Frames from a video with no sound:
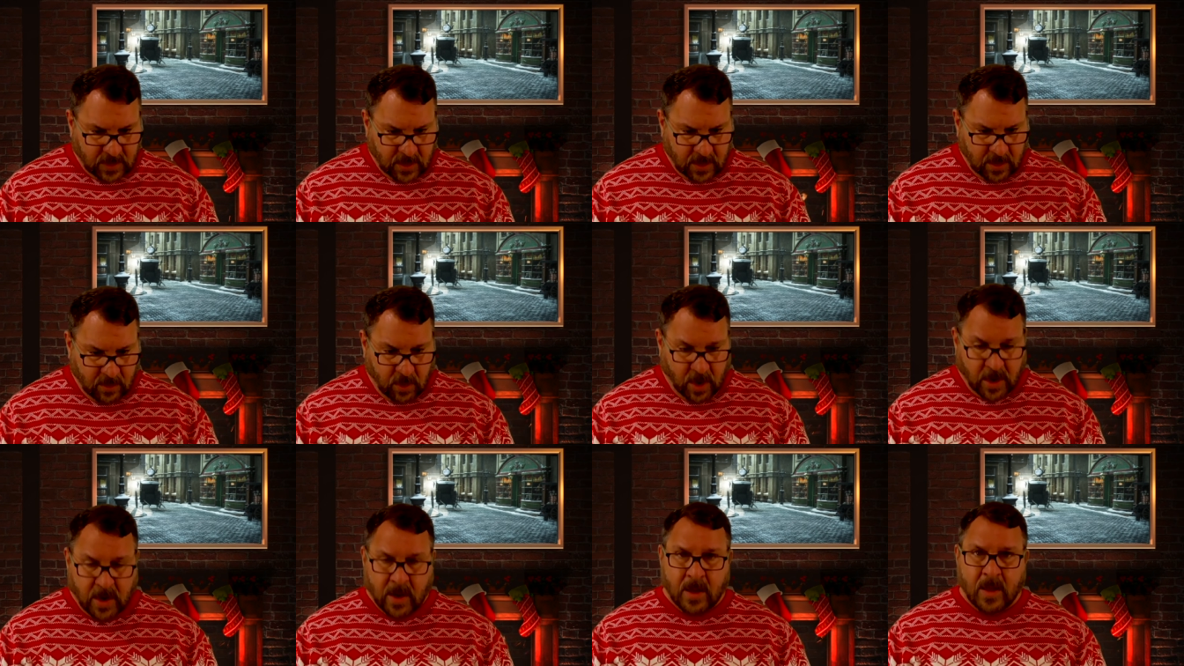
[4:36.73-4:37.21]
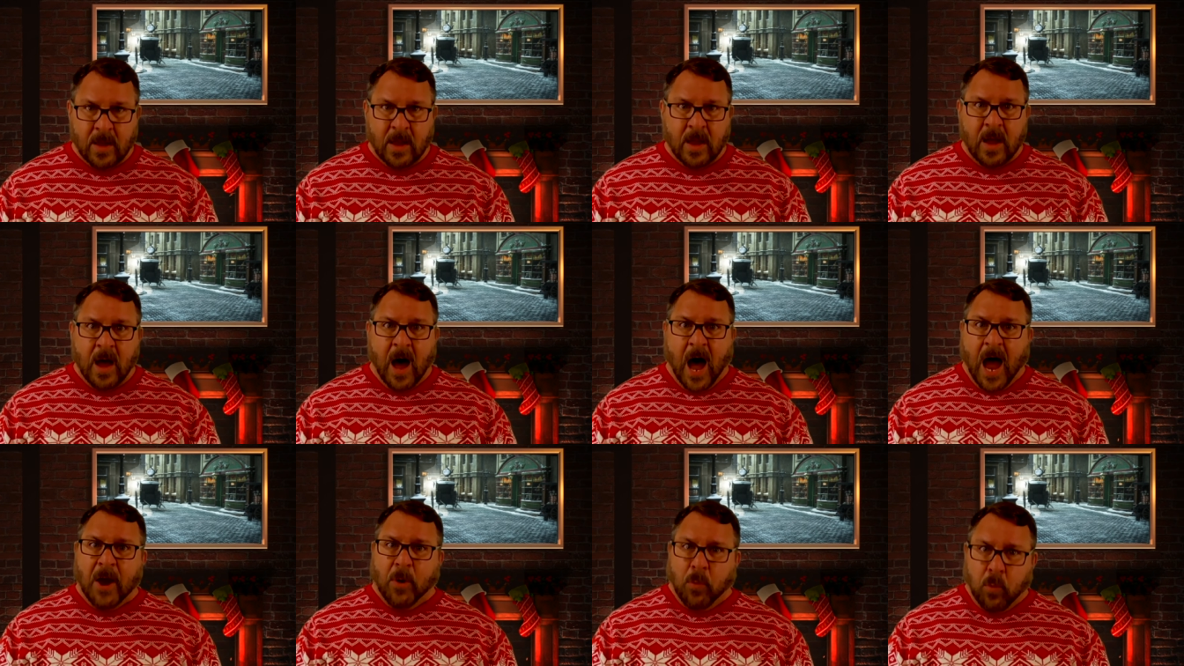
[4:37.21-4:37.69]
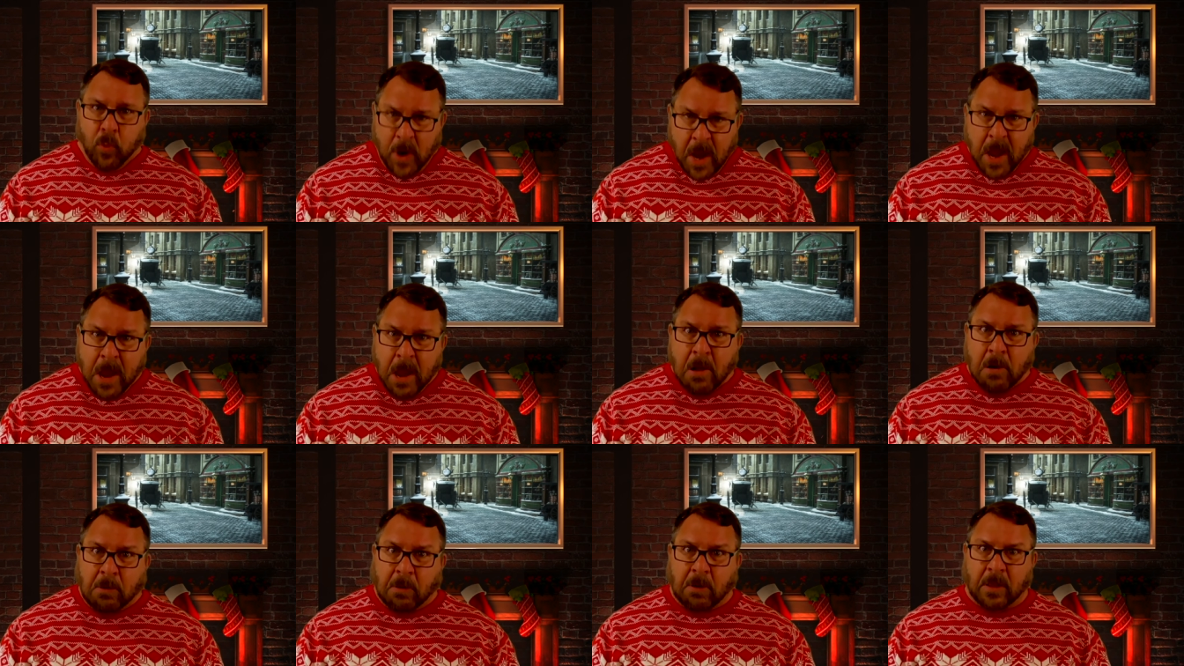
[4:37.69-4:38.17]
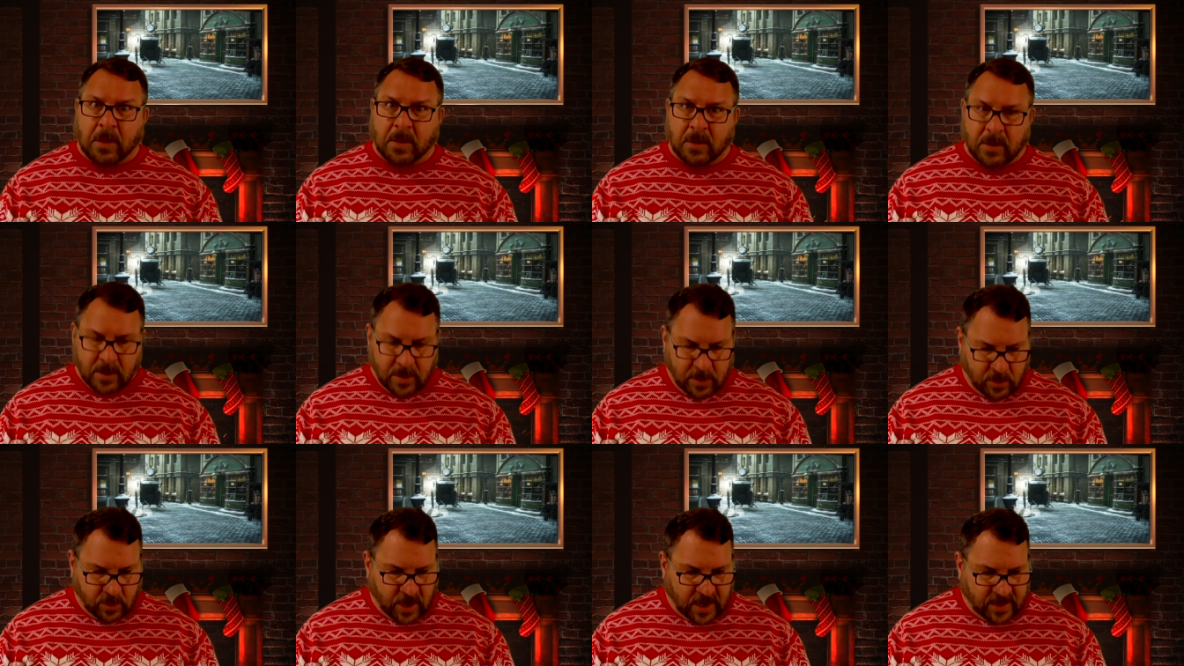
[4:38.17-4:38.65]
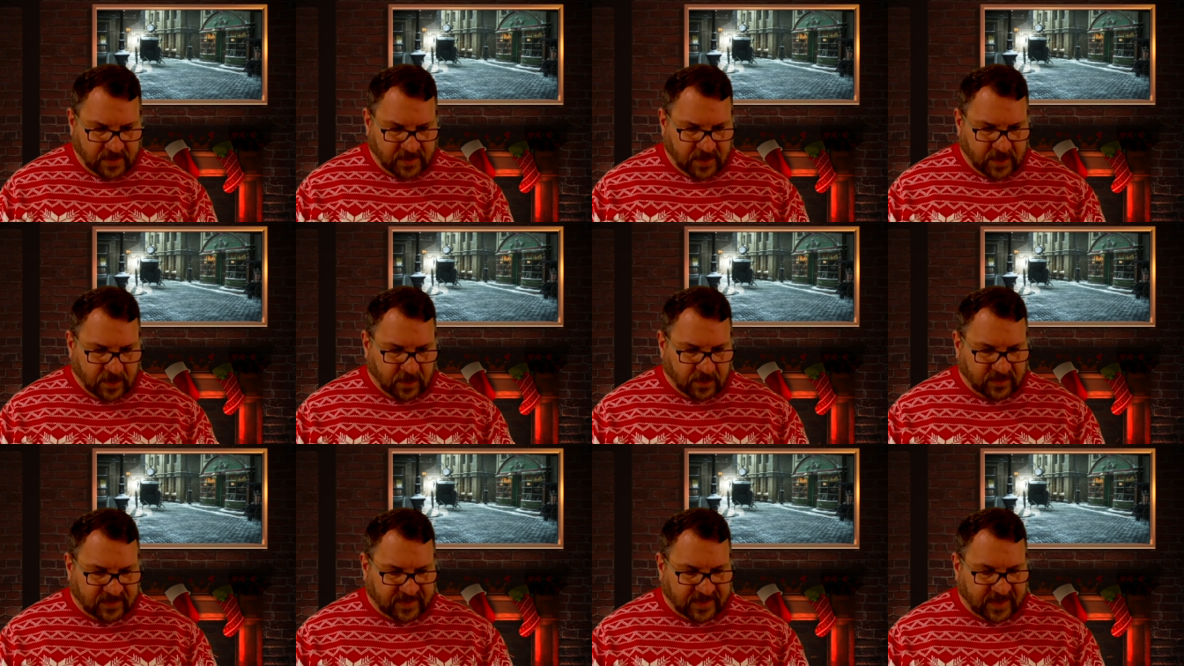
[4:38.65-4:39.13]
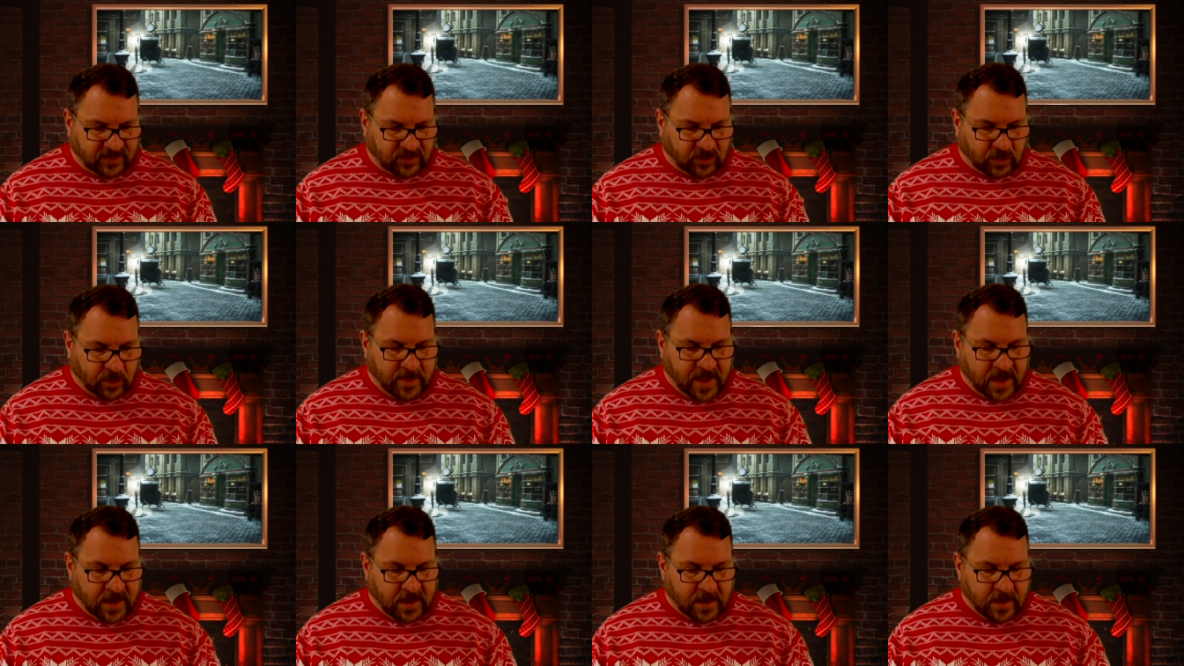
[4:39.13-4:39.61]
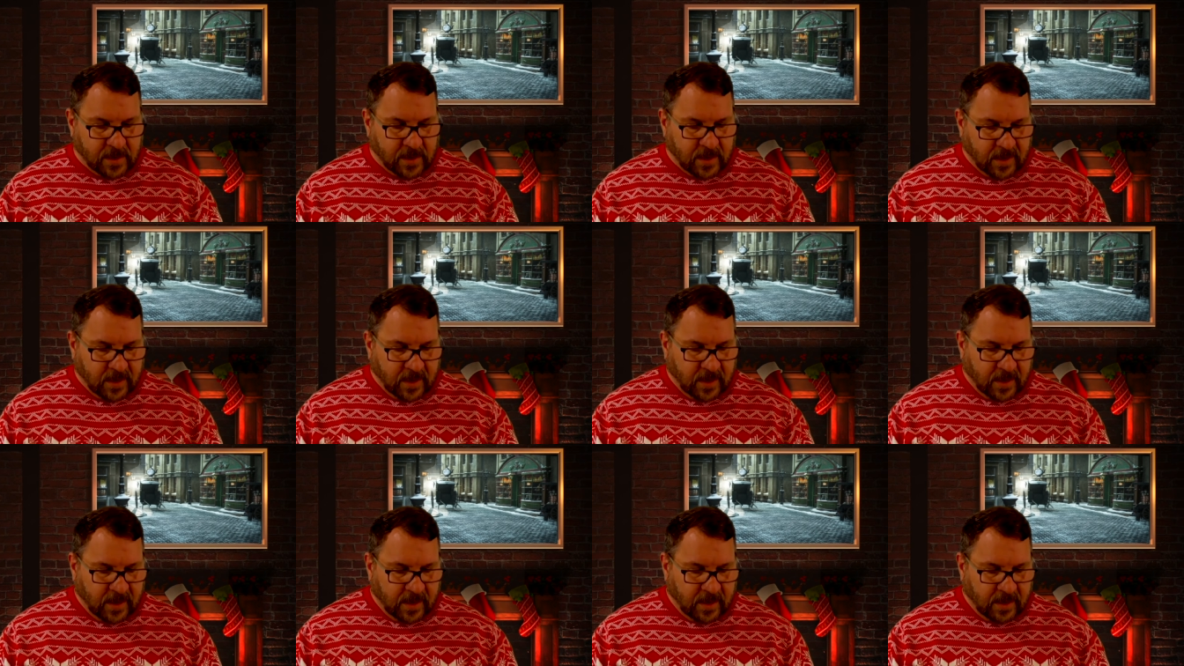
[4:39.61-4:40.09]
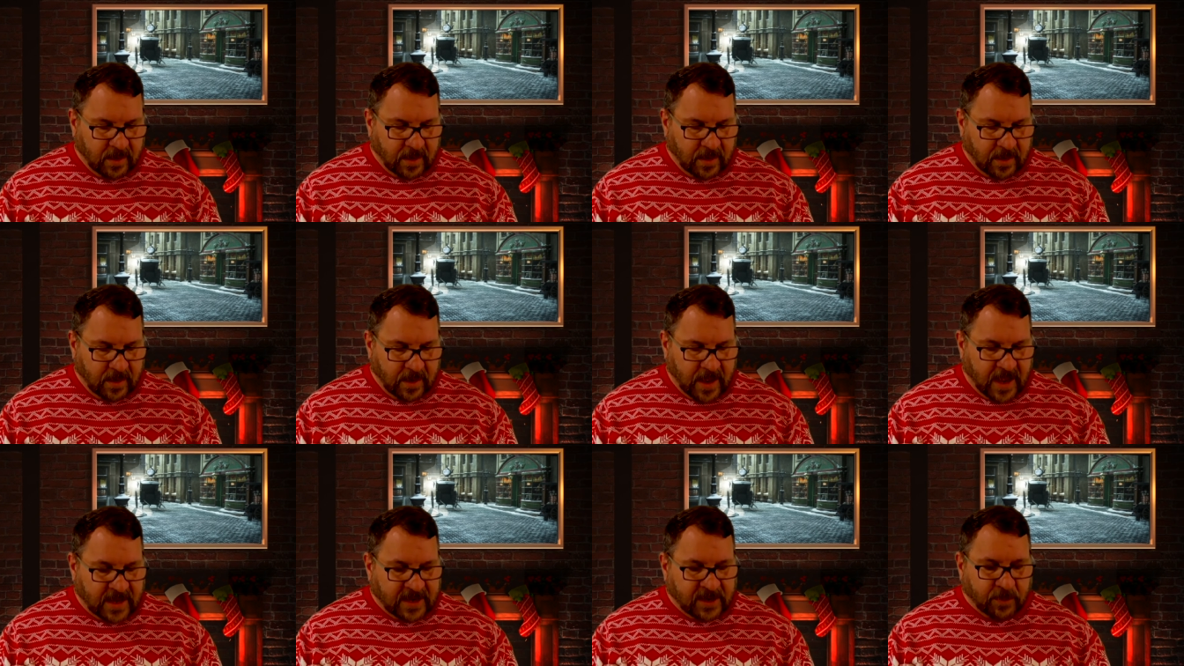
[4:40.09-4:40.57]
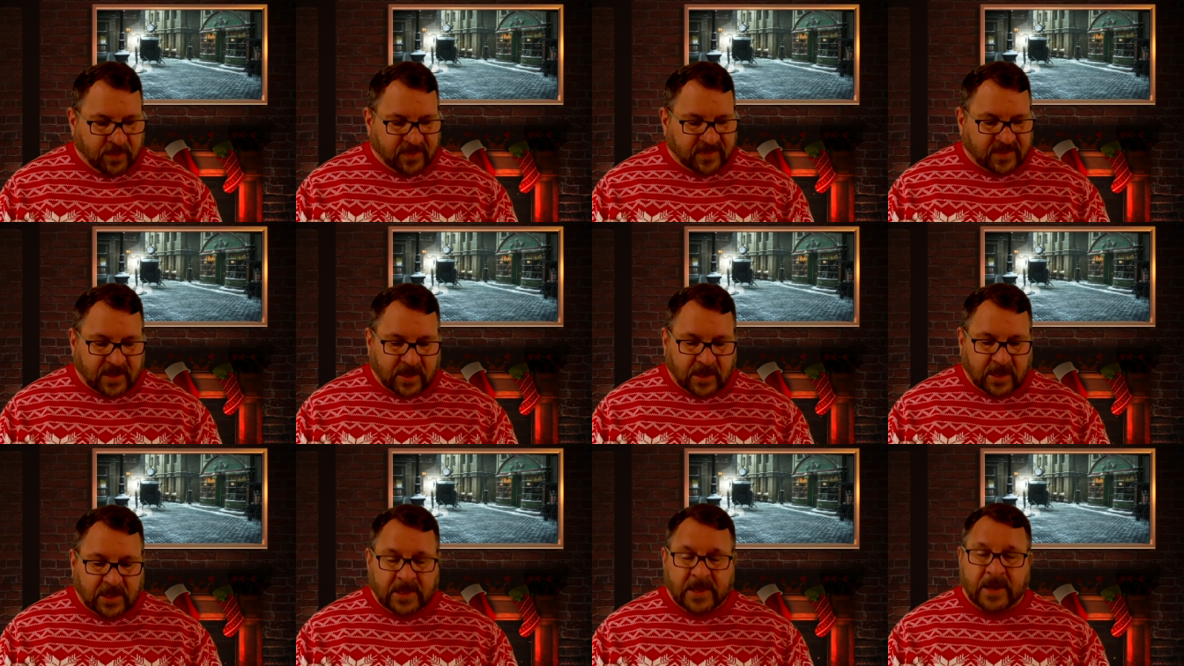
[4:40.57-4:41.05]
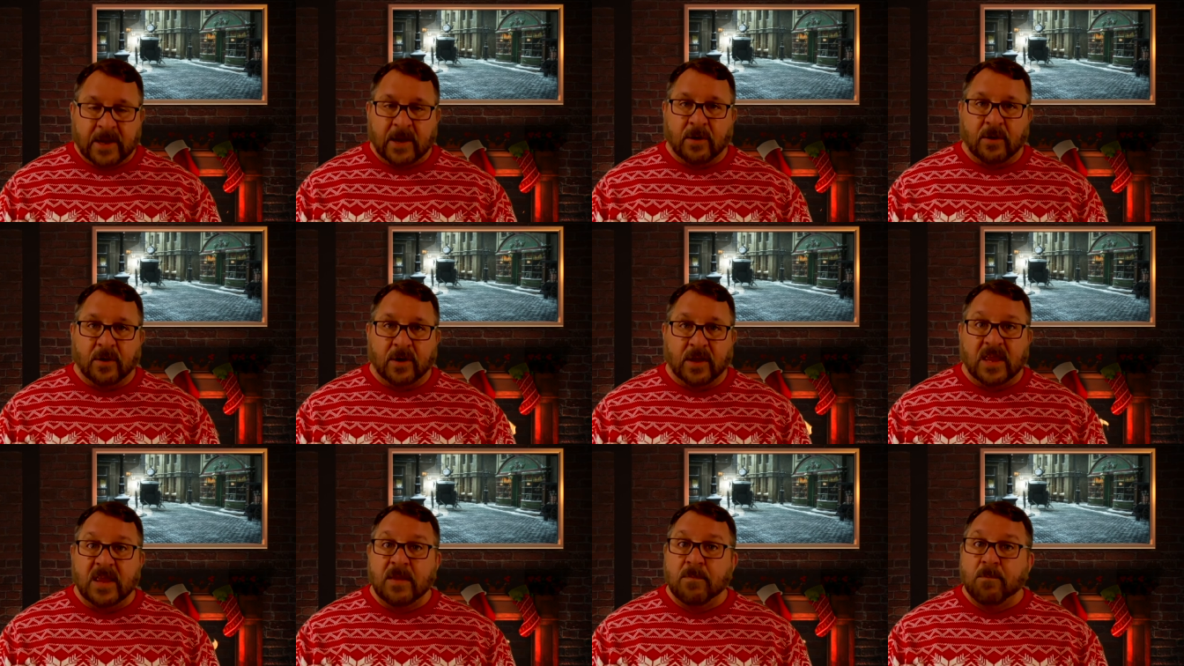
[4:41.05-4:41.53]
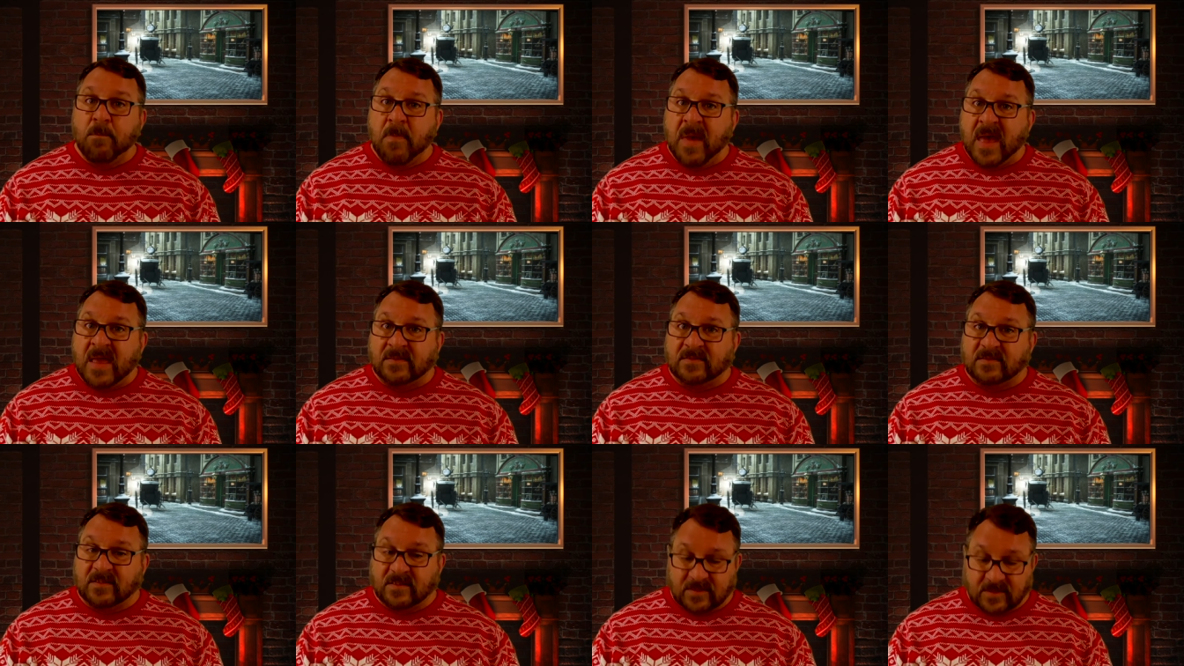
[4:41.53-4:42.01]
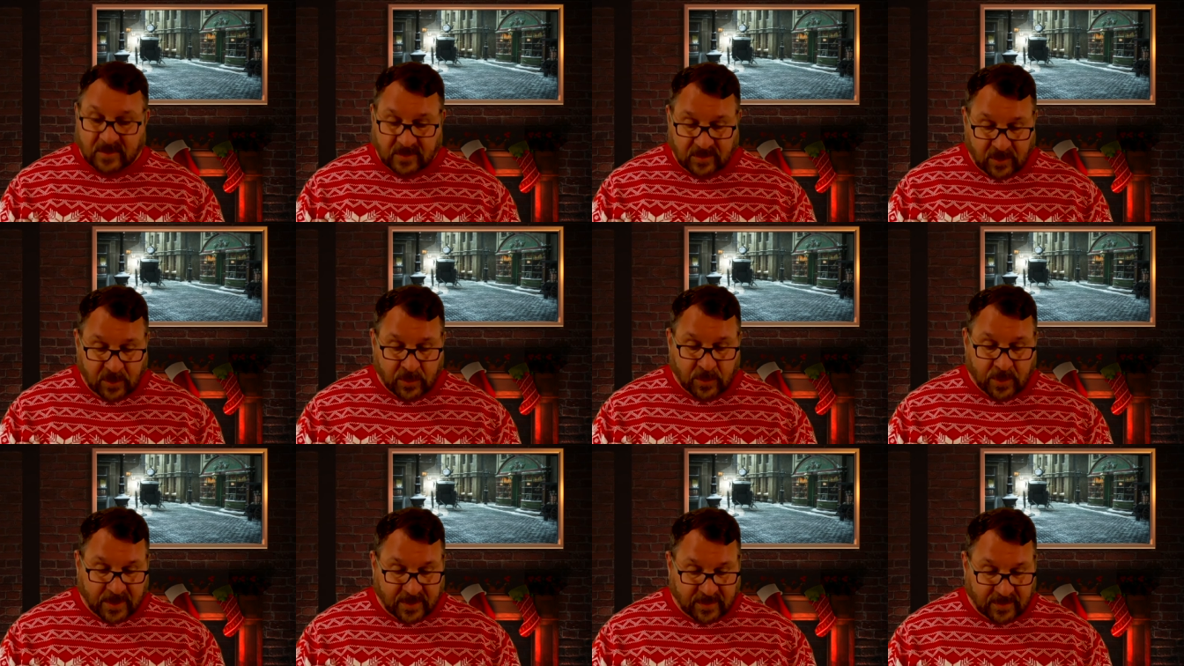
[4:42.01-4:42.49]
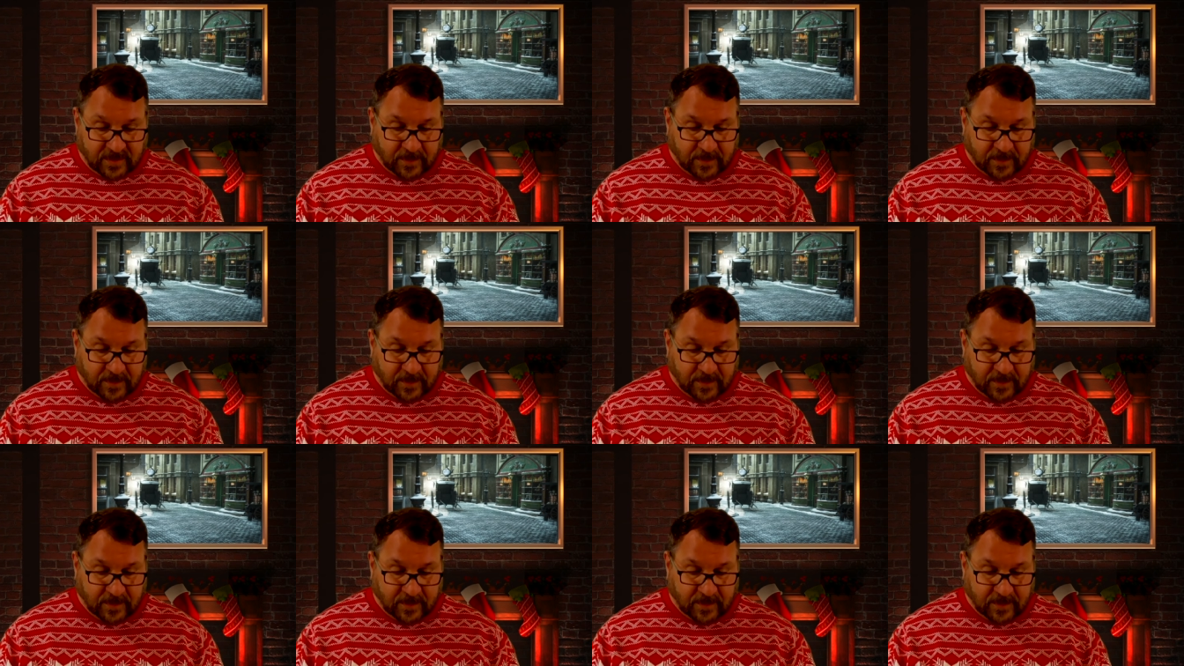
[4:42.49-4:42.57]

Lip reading: "What? I will!" cried the old gentleman, and it was clear he meant to do it.